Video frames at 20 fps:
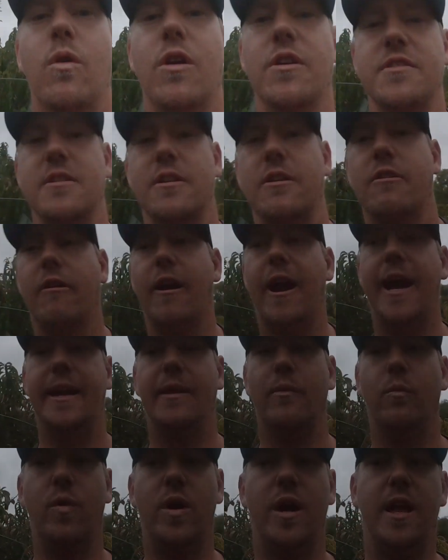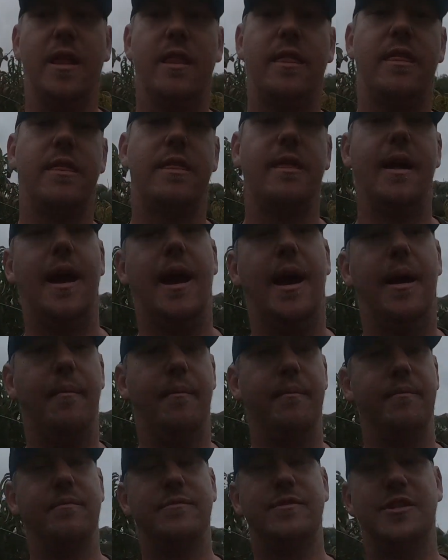wasn't great with
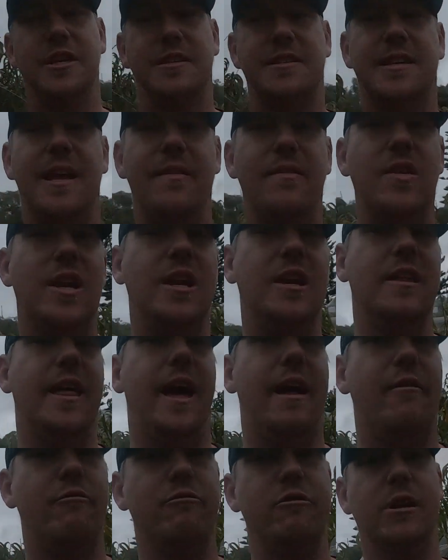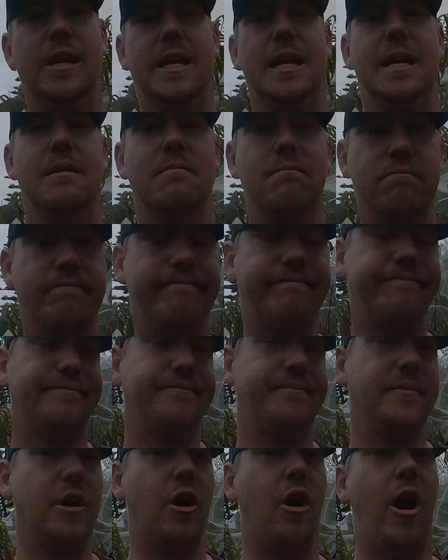just giving you that really
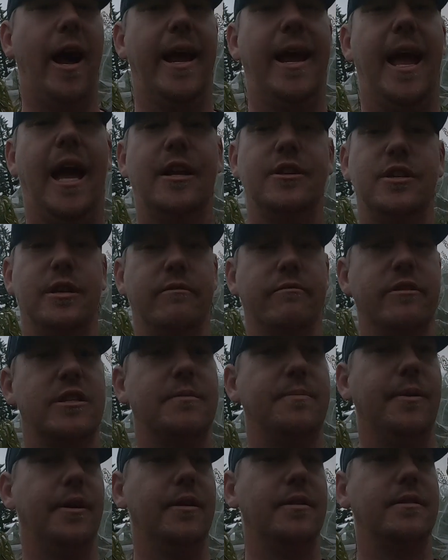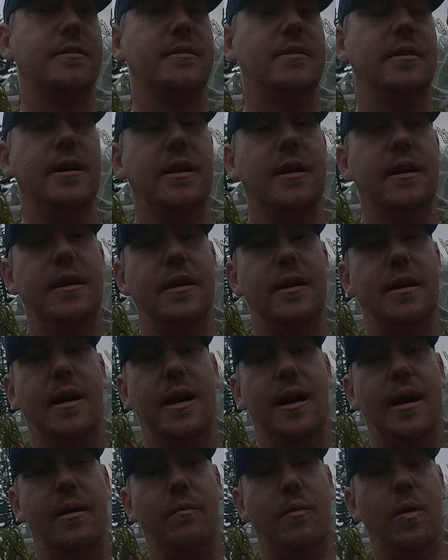eye-catching response.
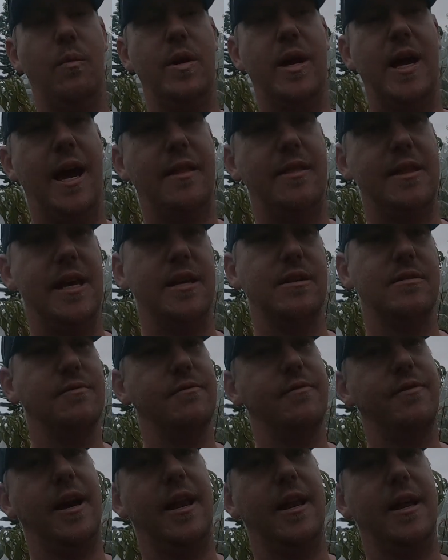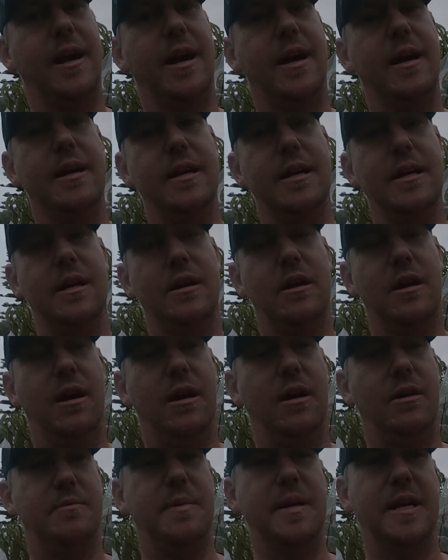When we had the engine failure,
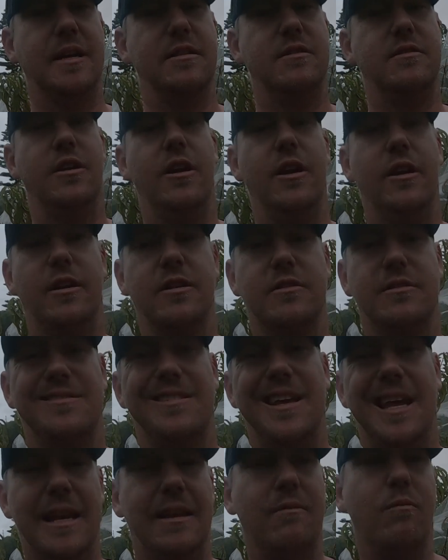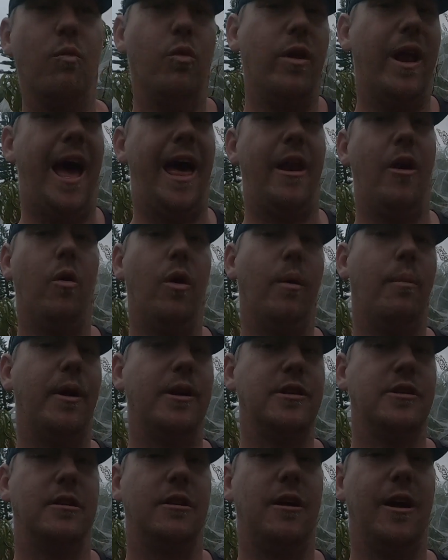I was a bit concerned because it would have had an oil
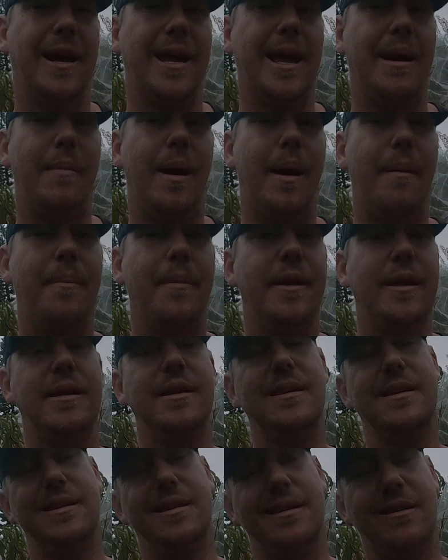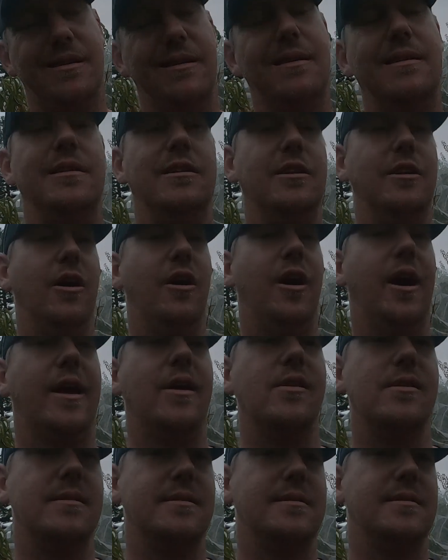pressure light come up. You know, I
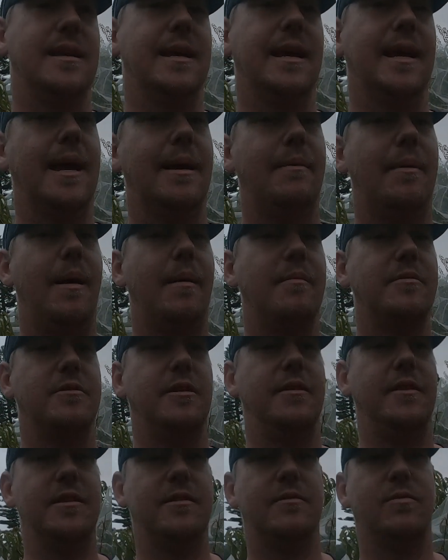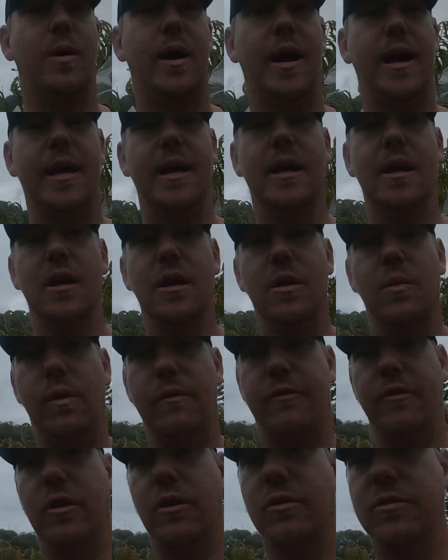couldn't see it come up. So this way,
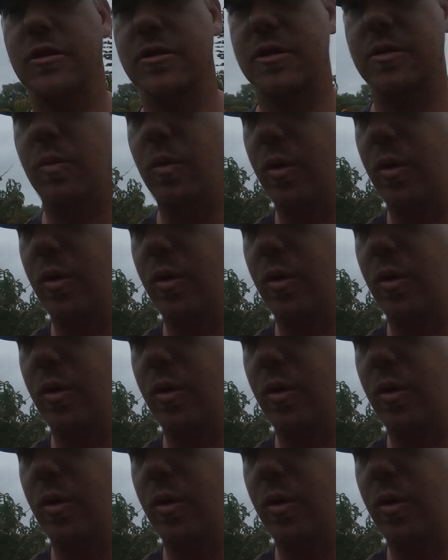we've got all sorts of